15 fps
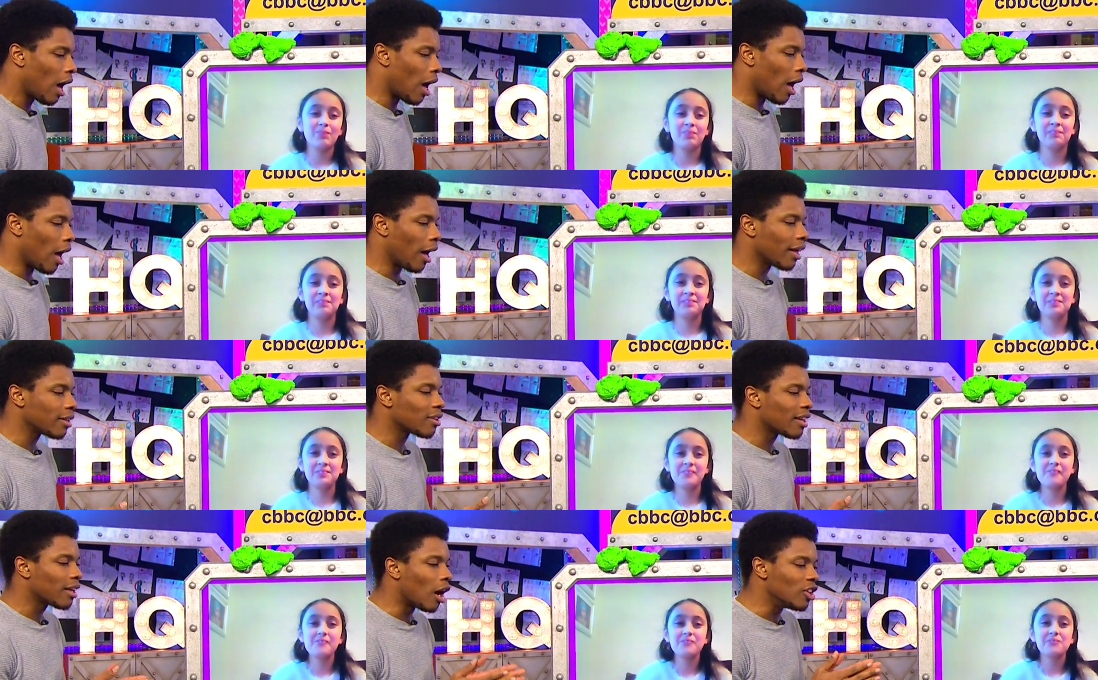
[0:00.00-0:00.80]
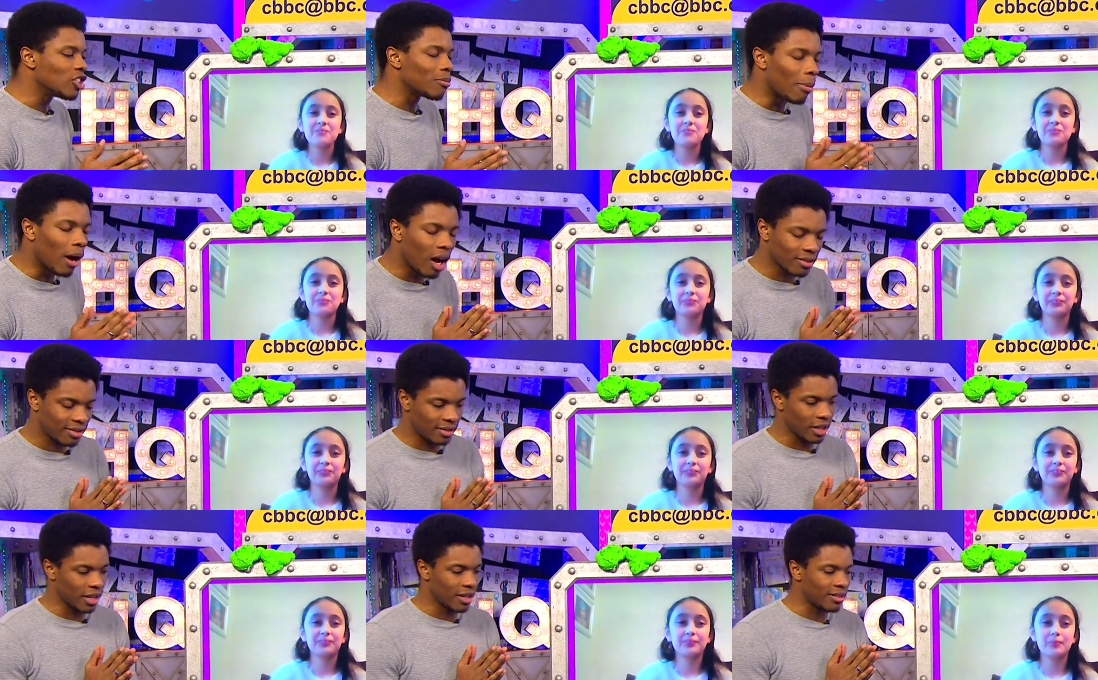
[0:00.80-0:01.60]
Speaker 1: uh, Gunge
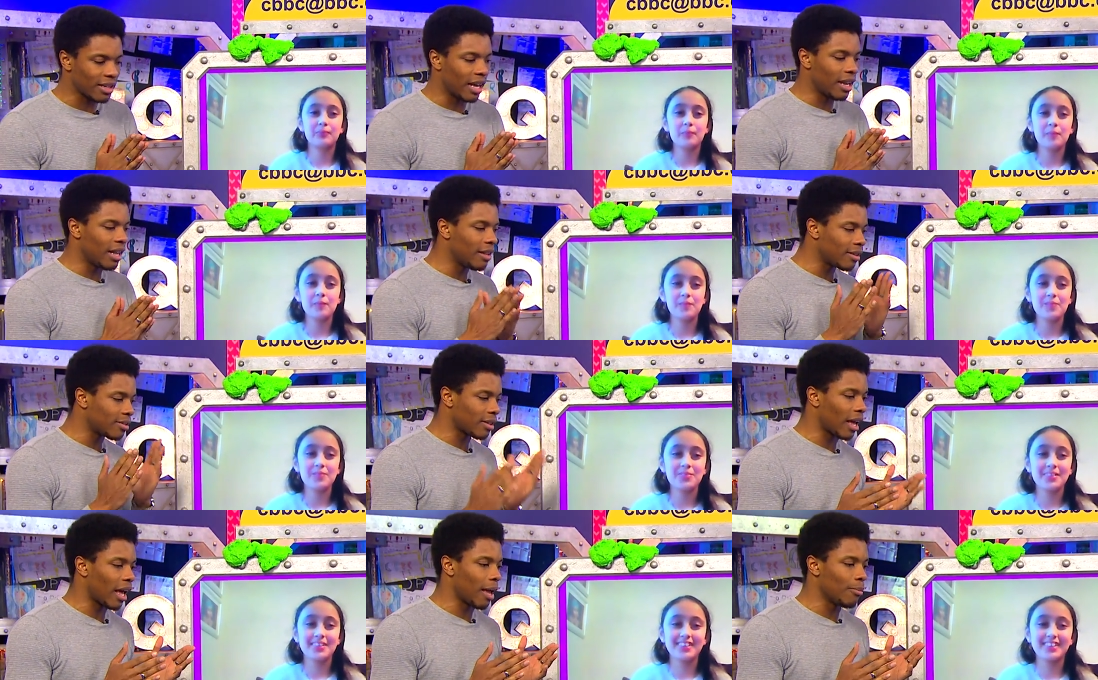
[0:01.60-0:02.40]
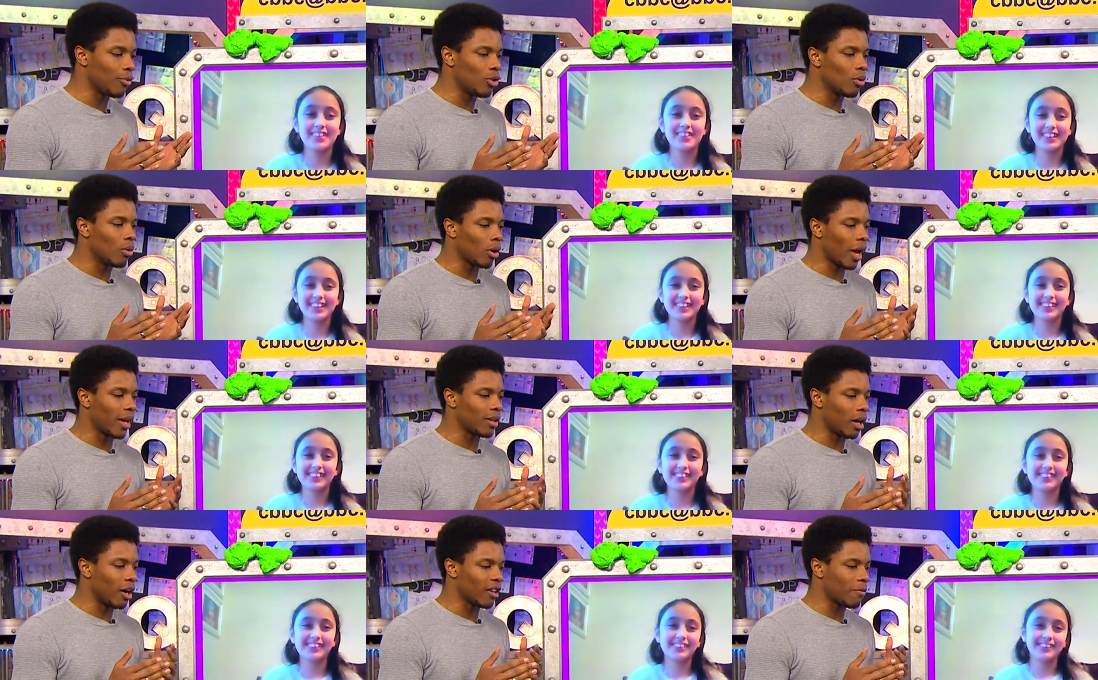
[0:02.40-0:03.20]
Masters, and in this game, you are going
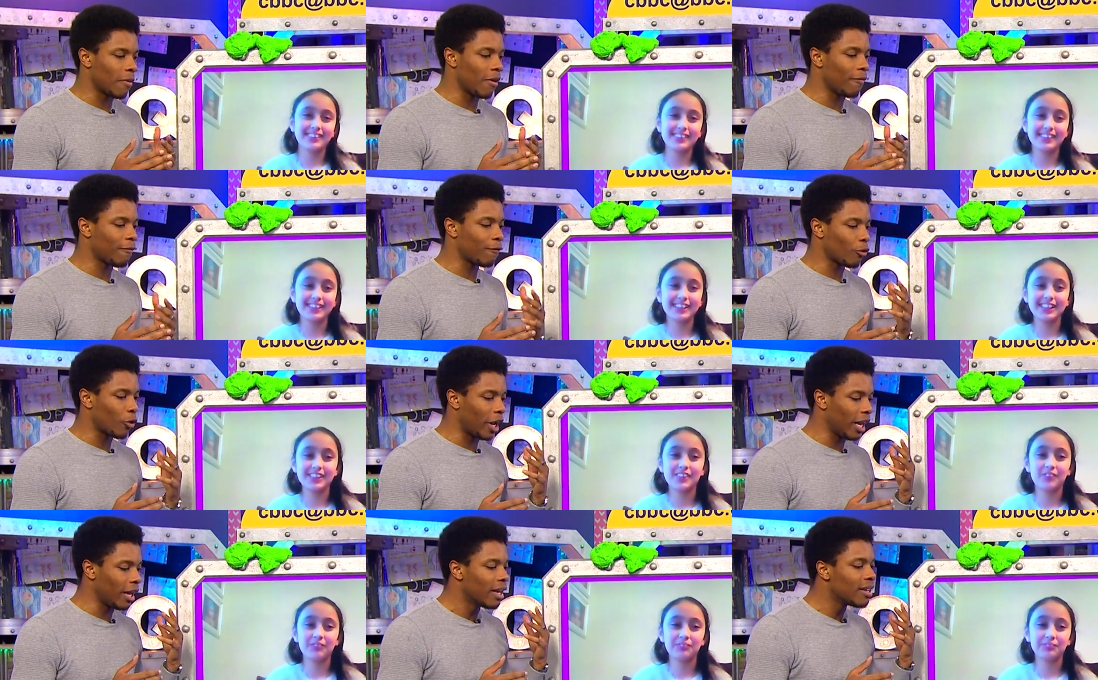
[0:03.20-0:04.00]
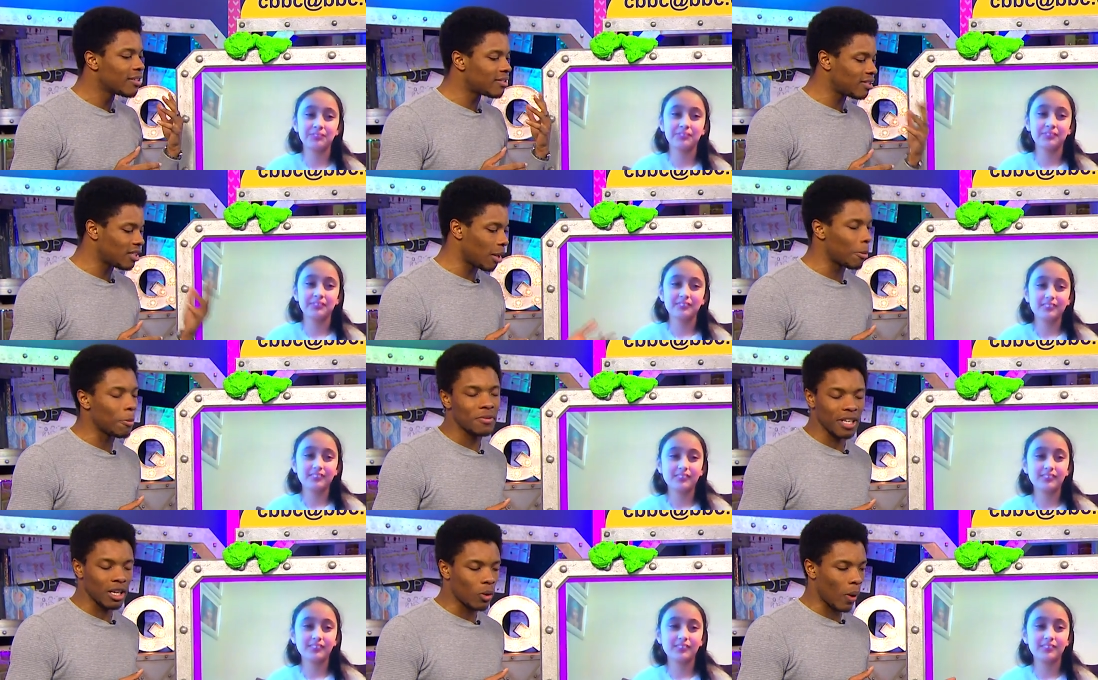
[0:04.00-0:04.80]
to ask me three
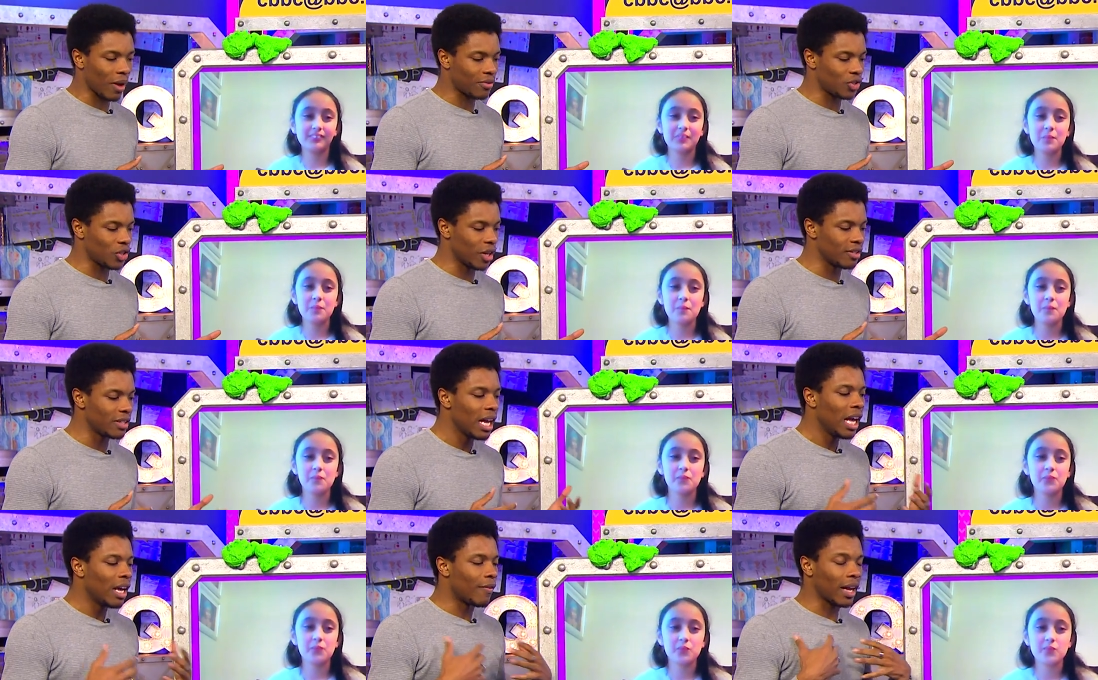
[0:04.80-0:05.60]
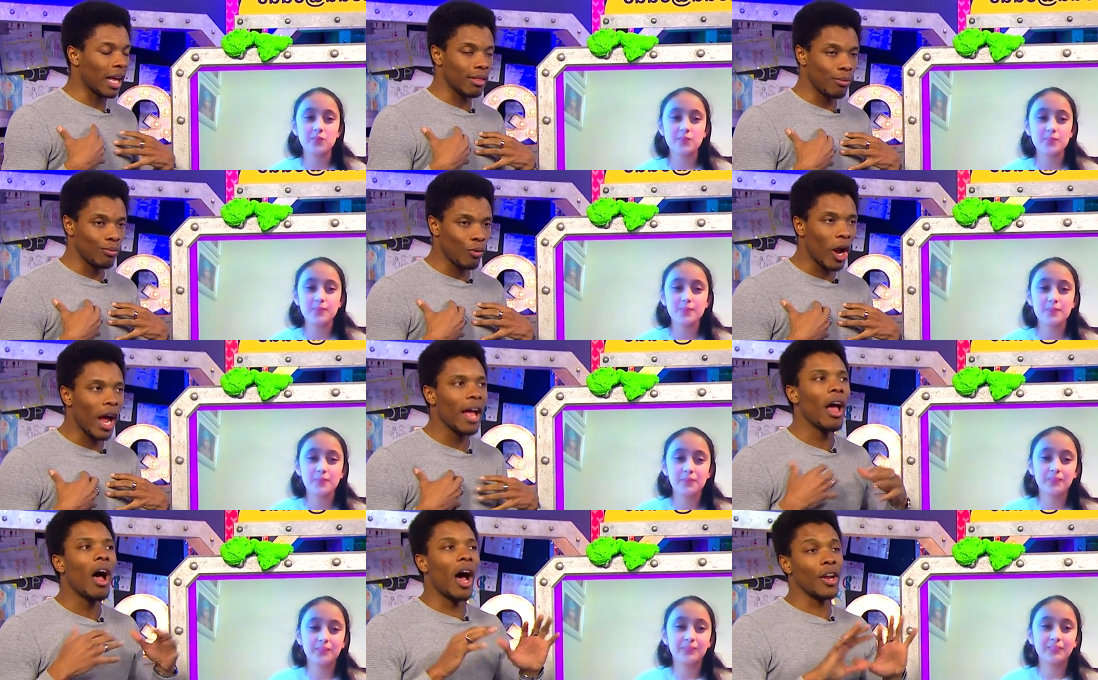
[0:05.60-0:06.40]
CBBC questions. If I get them
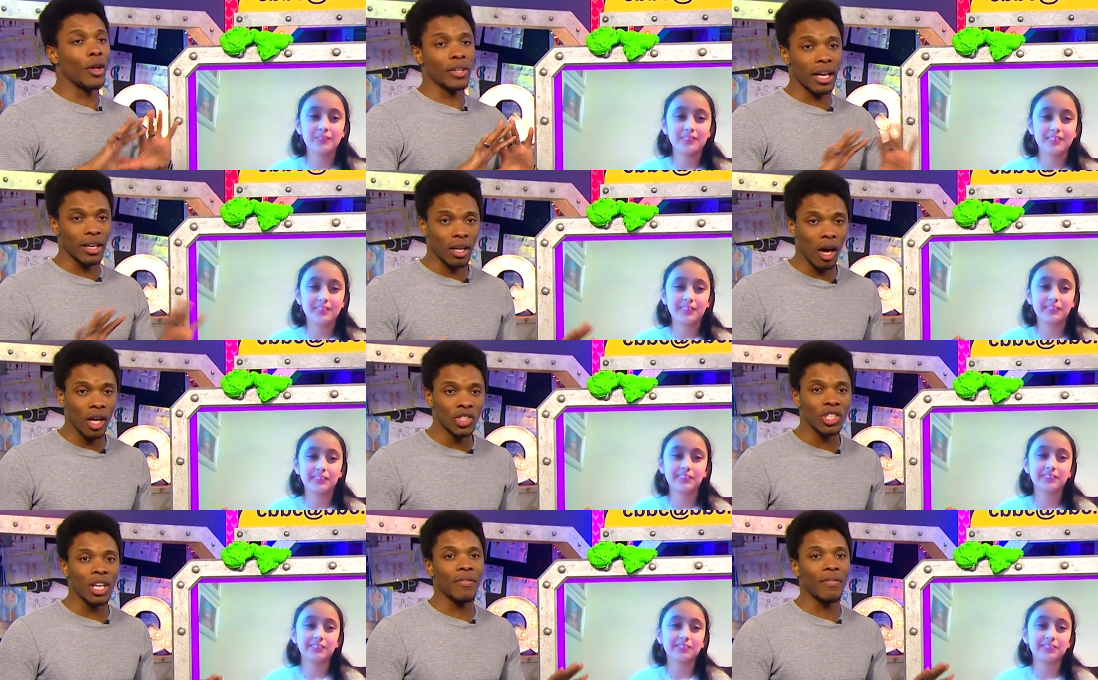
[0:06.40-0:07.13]
right, I don't get Gunge.